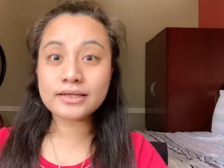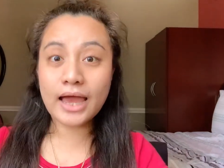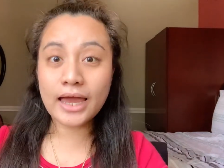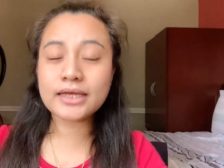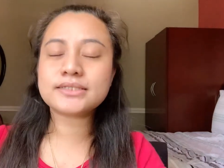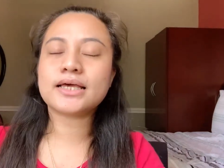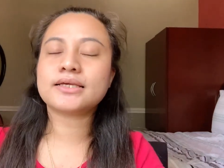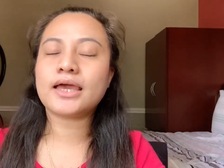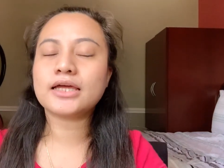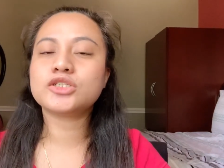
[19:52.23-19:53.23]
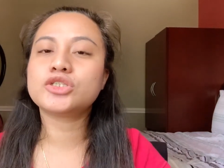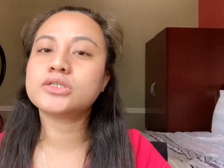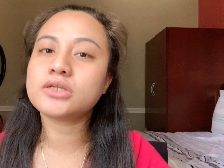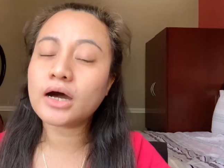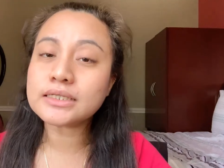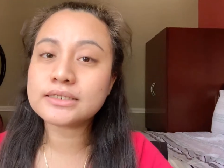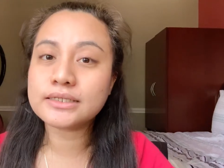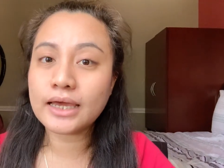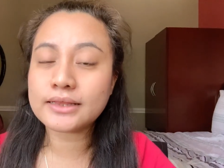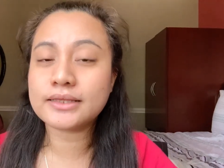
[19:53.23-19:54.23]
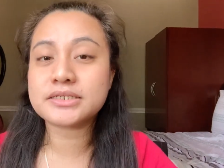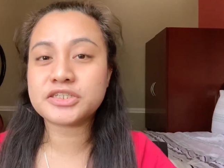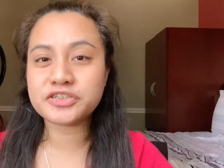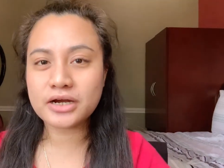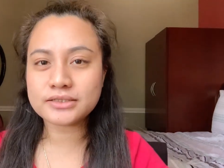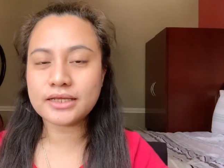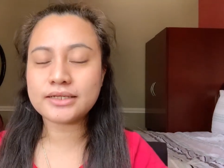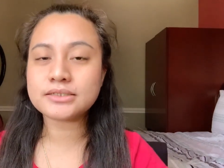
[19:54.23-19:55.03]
Guys, again, do not get distracted